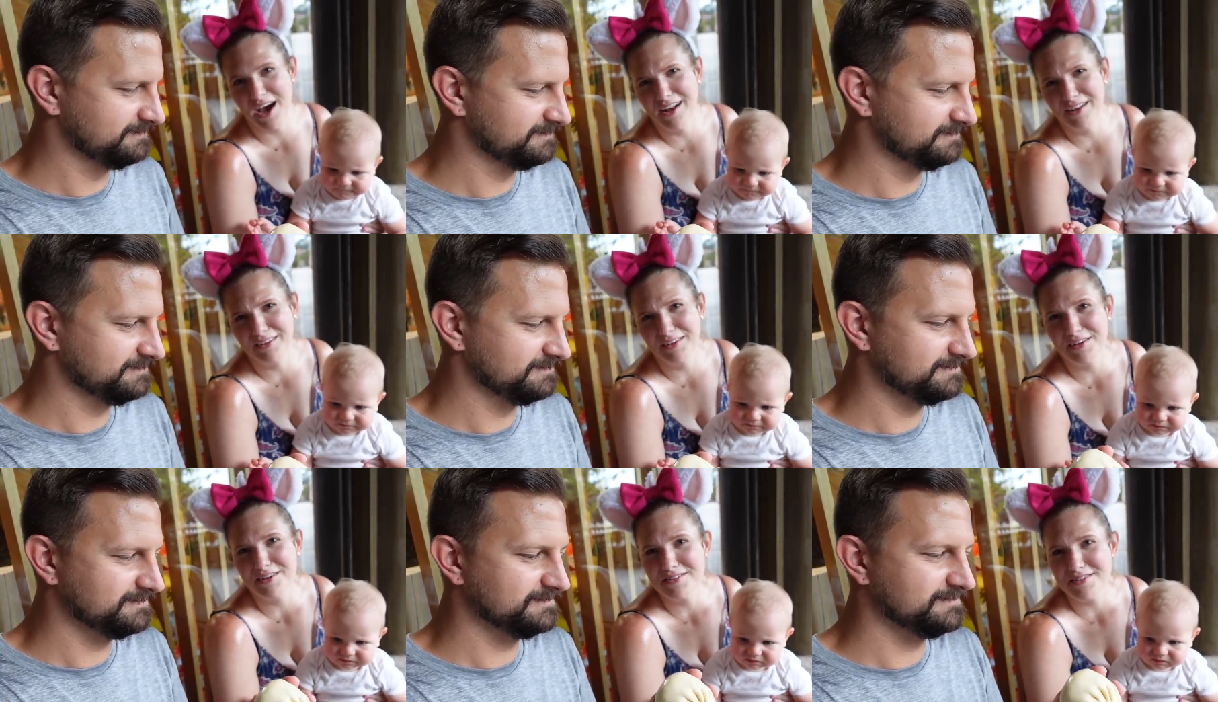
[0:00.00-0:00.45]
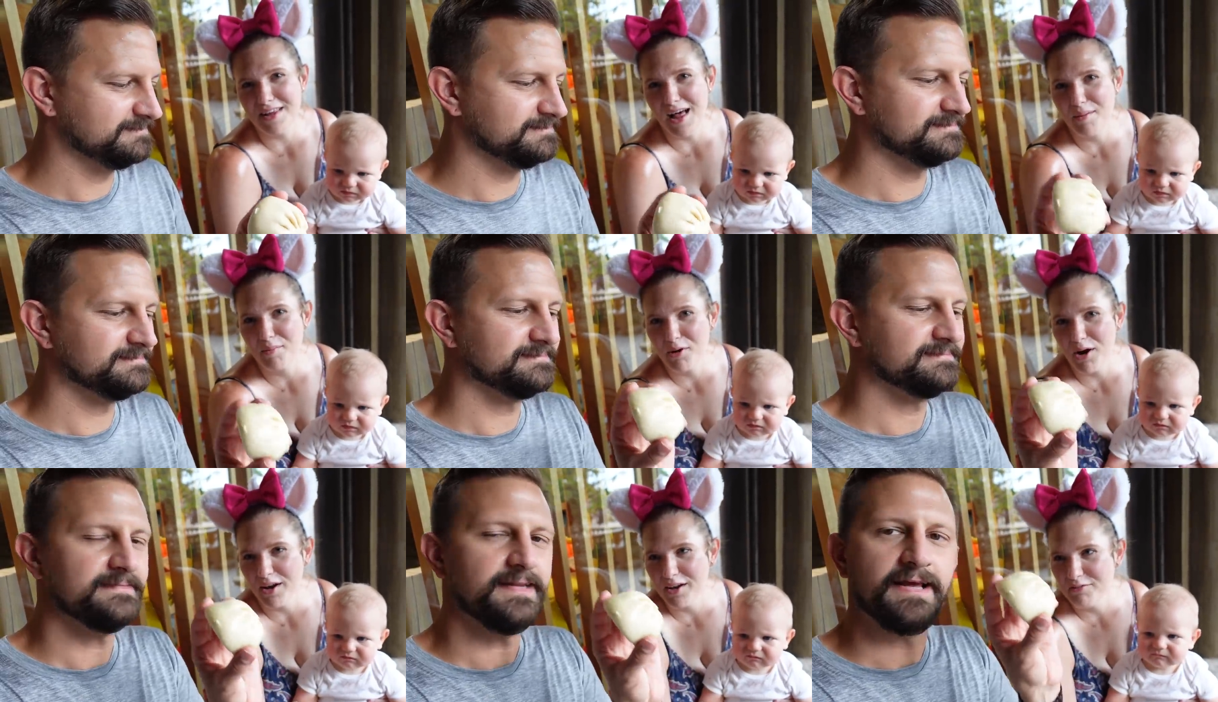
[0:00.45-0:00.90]
Speaker 1: got a little
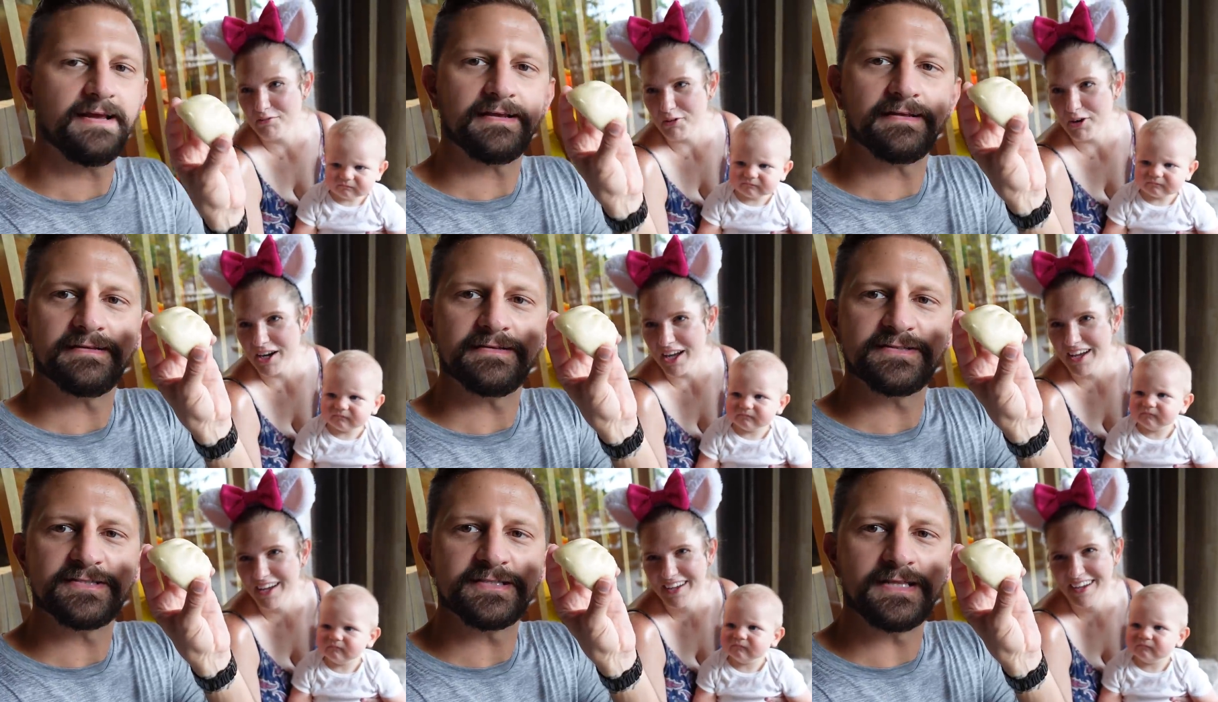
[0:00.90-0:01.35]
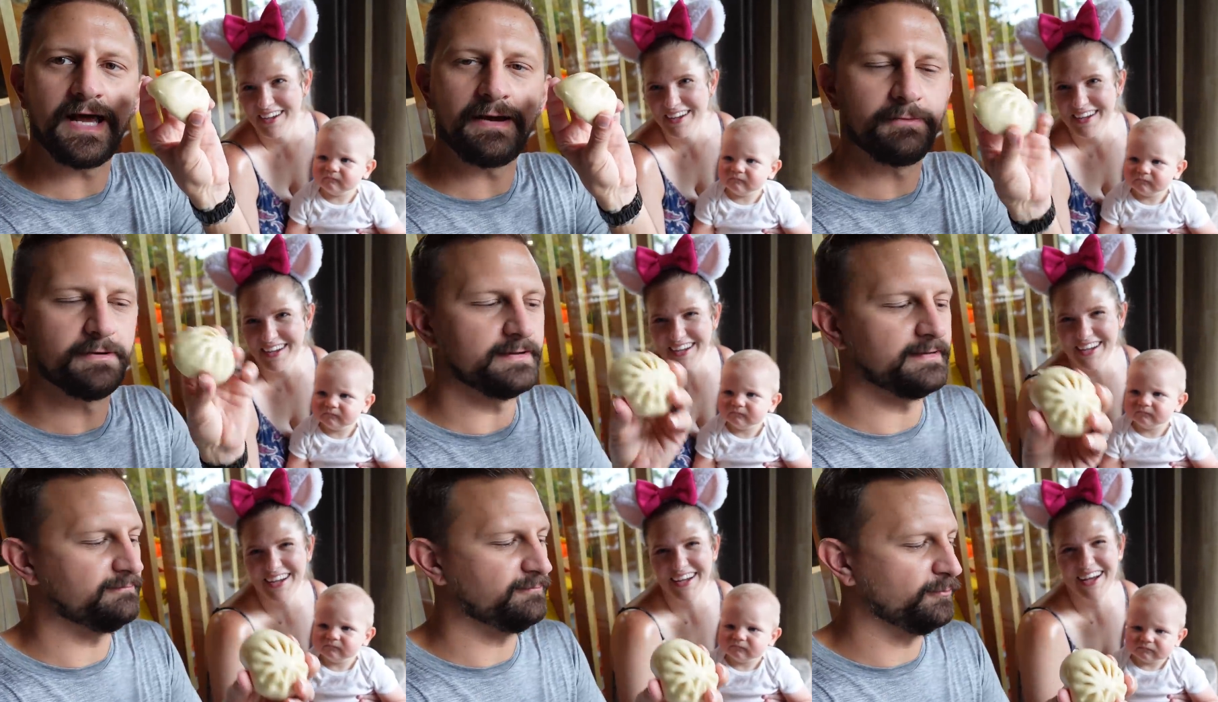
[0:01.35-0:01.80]
slobber on it for he you.
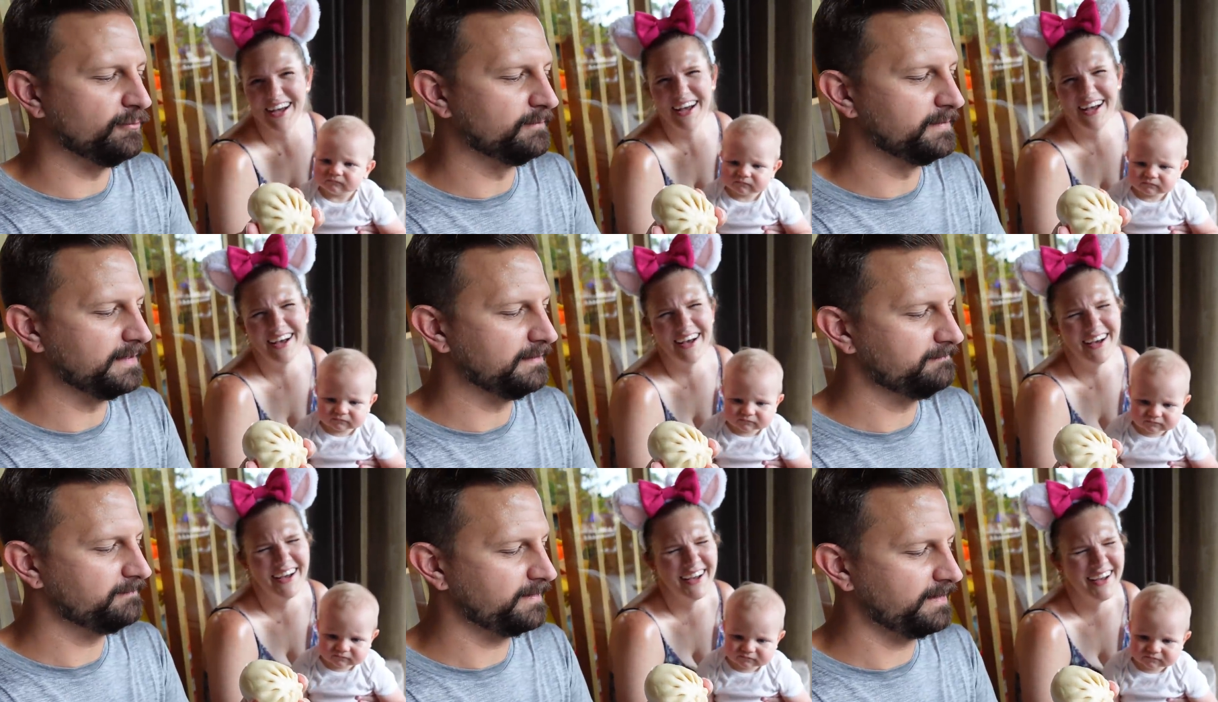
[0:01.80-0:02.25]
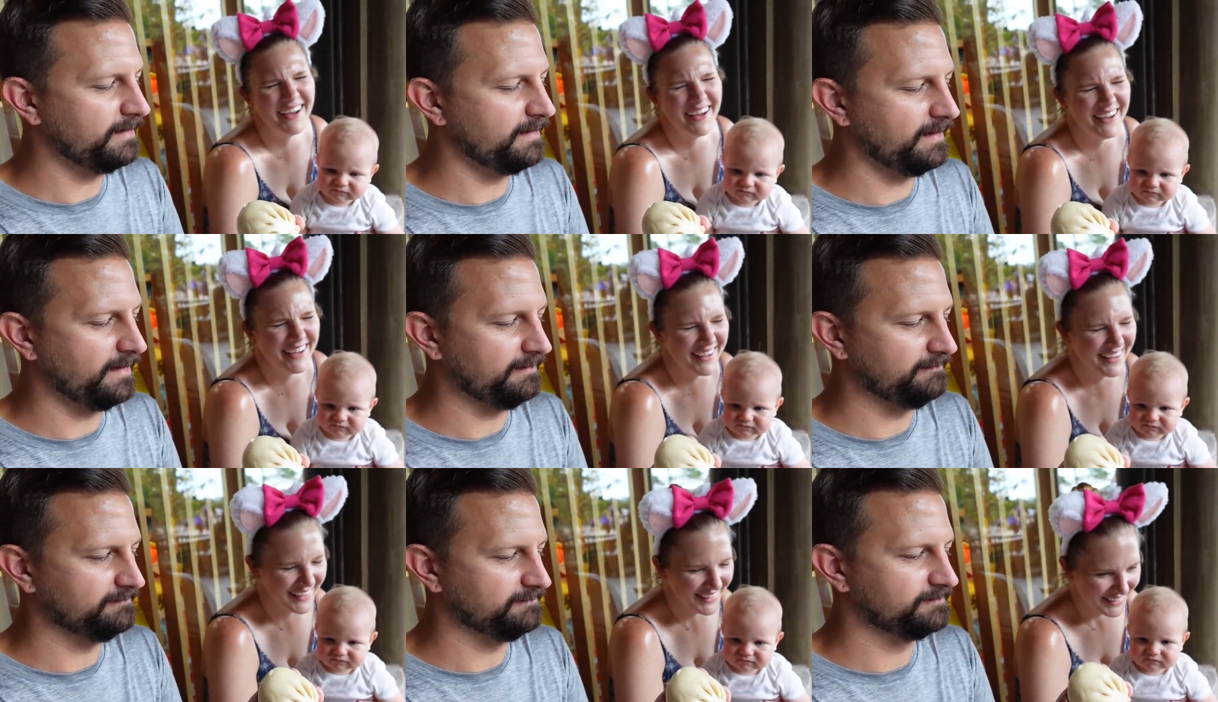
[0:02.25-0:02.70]
Speaker 2: Slobbered it for me.
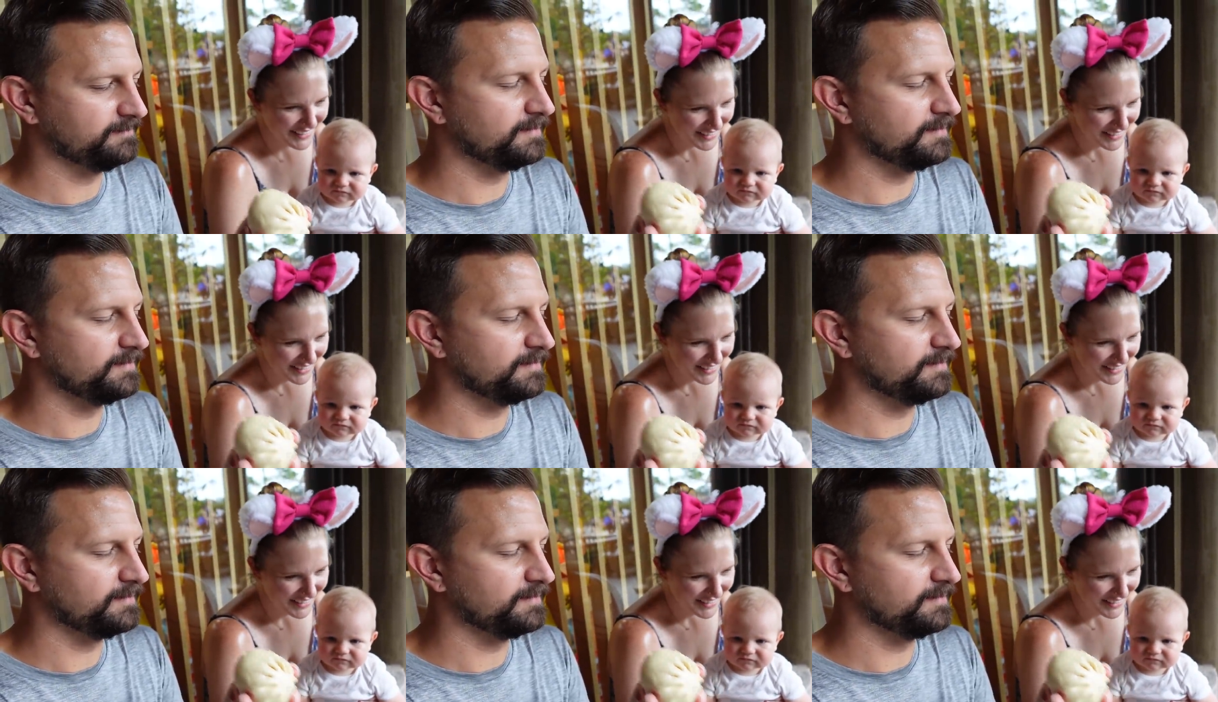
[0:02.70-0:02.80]
All right.